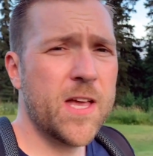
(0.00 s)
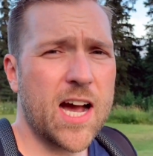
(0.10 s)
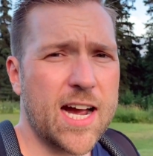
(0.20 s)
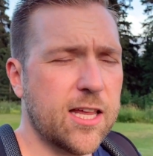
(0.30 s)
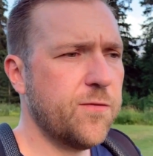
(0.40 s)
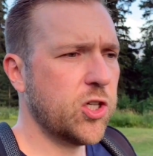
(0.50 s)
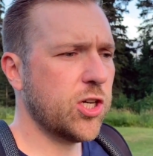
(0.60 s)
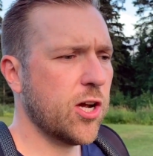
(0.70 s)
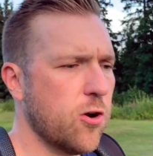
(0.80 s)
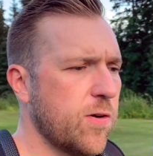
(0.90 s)
I'd love to
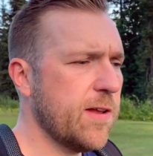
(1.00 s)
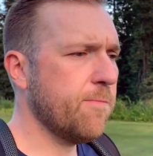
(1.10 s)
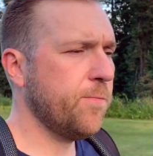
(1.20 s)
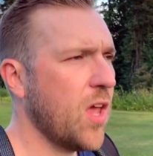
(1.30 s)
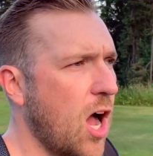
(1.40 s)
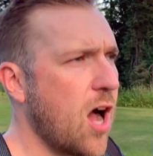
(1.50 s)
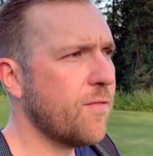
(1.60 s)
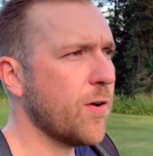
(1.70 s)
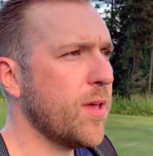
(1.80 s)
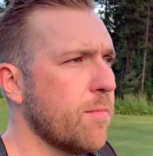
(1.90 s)
show it
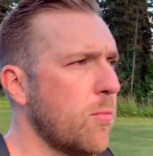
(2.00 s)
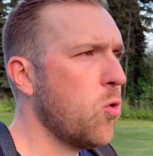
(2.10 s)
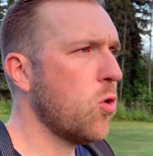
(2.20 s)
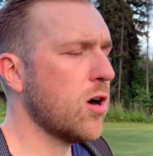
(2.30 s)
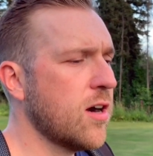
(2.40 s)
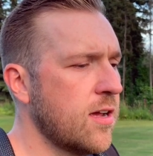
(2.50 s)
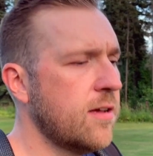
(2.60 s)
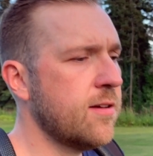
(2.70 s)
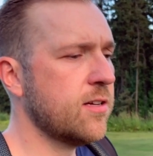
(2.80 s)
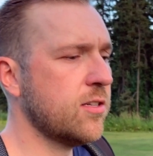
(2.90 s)
off a bit more,
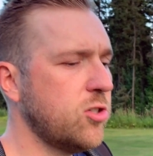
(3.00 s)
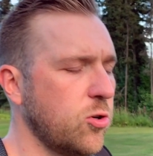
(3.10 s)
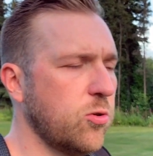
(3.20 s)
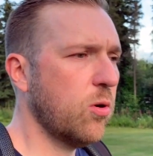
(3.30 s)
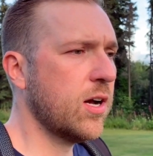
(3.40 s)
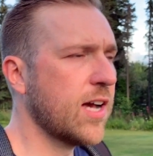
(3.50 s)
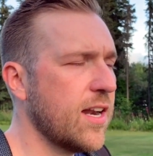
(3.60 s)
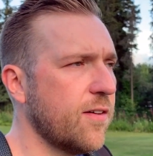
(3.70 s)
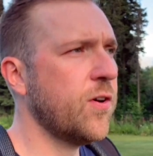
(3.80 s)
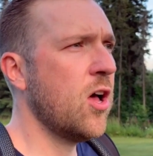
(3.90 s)
do
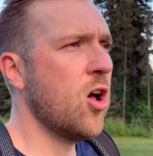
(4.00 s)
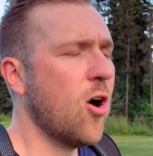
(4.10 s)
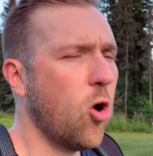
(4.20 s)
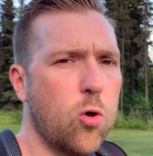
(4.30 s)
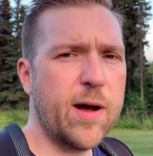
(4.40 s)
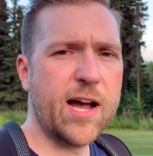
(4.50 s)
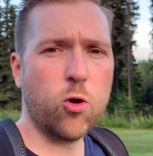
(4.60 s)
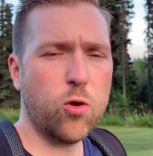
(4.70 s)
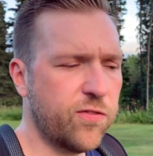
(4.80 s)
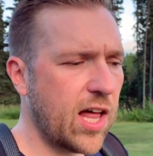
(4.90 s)
kind of hole by
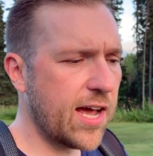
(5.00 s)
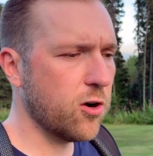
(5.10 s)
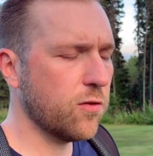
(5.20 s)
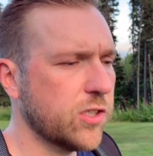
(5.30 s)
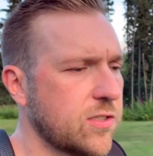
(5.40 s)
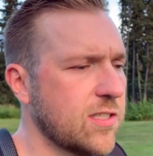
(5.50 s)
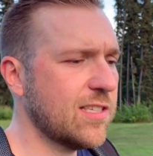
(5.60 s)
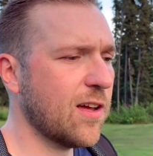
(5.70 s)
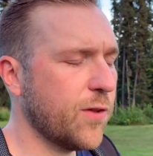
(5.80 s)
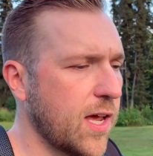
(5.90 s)
hole flyovers and
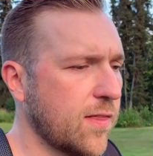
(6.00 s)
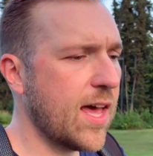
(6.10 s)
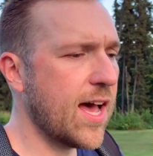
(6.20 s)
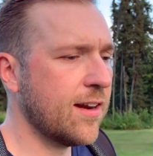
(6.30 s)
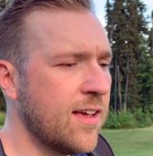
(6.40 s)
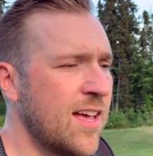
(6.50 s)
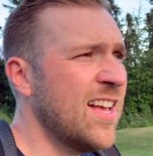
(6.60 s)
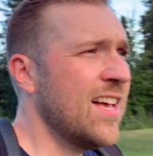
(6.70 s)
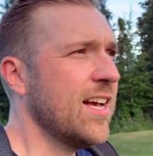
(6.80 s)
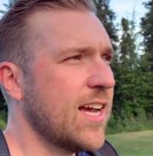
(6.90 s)
stuff like that,
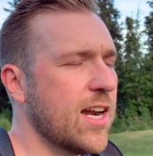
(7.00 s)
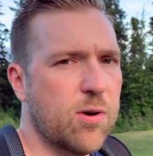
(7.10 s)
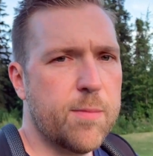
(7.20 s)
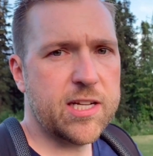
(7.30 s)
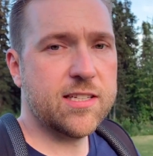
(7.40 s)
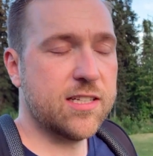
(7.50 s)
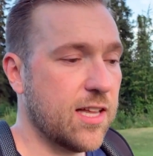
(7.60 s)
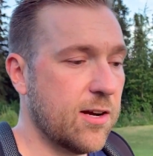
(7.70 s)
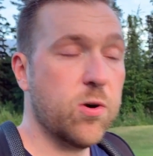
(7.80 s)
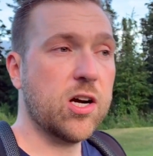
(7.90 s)
kind of reminiscent to
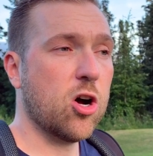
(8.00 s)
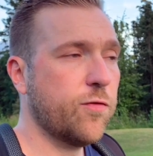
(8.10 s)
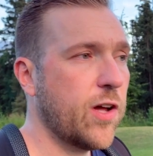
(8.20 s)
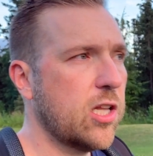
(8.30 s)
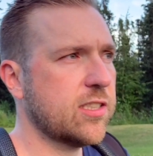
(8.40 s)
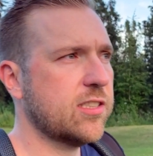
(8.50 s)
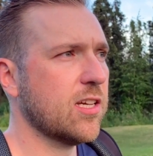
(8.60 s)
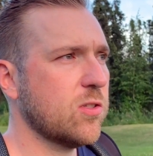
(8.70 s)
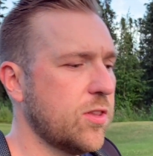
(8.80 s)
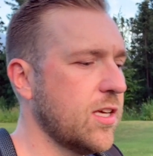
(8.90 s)
like what Golfholics
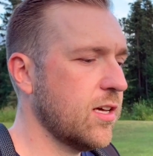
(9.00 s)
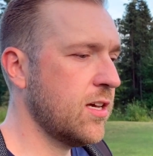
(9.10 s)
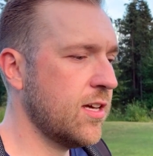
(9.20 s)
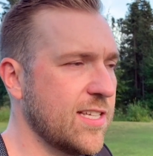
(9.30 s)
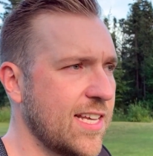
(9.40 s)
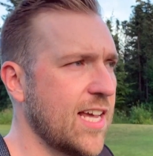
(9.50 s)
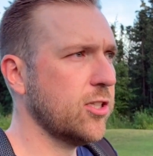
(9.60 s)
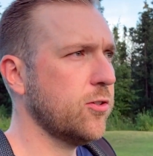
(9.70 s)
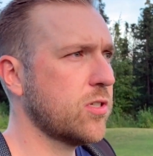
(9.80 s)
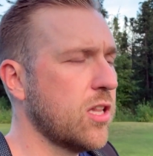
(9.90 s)
does with the Santa
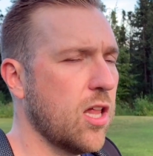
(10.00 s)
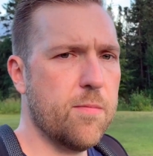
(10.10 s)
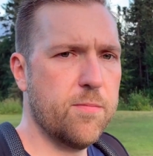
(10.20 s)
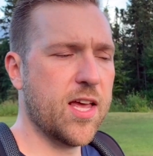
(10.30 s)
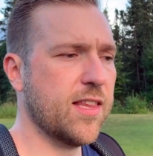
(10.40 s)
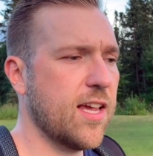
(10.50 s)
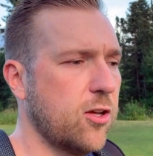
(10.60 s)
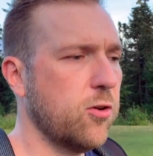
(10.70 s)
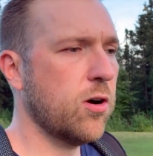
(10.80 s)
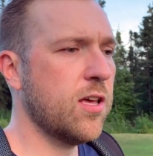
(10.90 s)
Luz club that they
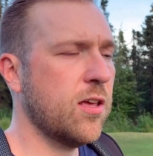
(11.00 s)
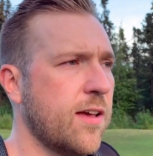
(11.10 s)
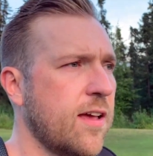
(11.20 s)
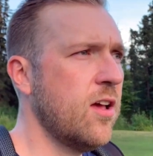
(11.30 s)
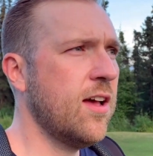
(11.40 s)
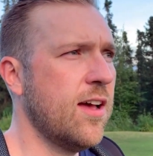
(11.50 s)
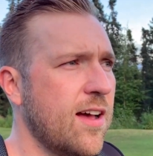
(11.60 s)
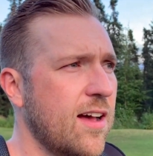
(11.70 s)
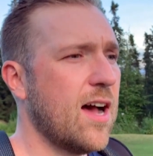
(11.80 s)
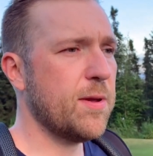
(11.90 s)
do.
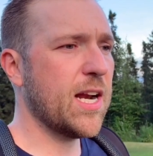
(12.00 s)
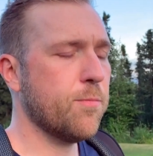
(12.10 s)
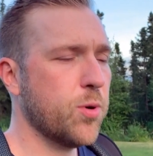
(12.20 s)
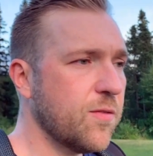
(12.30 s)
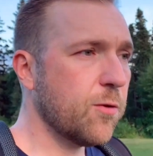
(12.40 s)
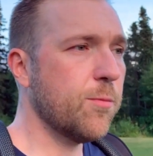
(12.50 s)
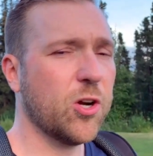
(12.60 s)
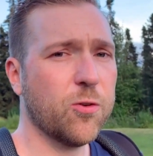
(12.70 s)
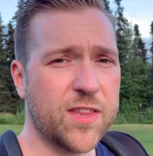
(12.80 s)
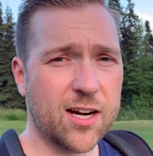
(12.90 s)
I mean, I'm pretty familiar
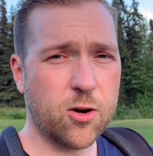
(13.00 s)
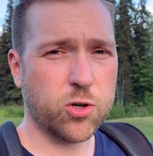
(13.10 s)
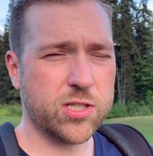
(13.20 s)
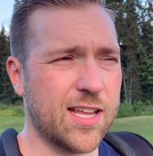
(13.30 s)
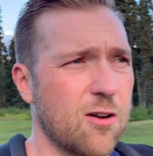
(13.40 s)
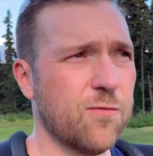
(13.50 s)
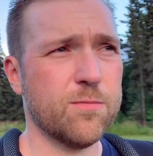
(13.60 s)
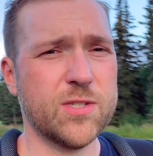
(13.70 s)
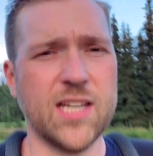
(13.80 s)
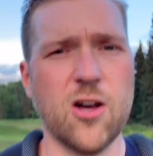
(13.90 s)
with that course now
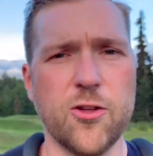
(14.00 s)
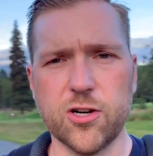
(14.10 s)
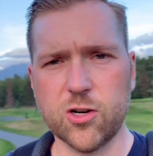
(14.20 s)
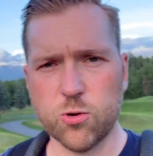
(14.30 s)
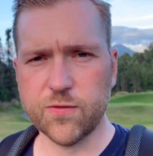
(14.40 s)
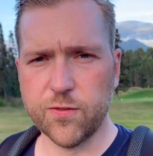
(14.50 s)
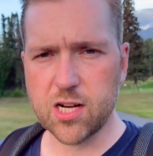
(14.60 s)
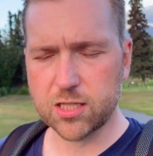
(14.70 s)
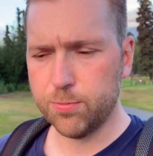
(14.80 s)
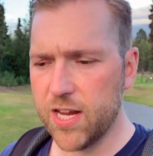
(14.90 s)
from seeing all their course
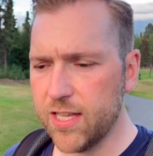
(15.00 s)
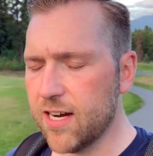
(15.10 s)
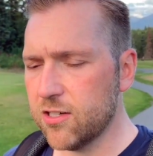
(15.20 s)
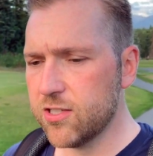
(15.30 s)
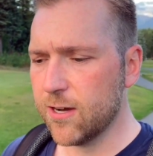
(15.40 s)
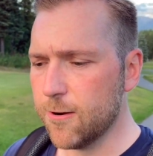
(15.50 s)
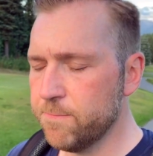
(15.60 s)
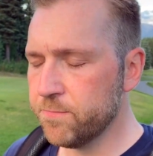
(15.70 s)
vlogs playing there, so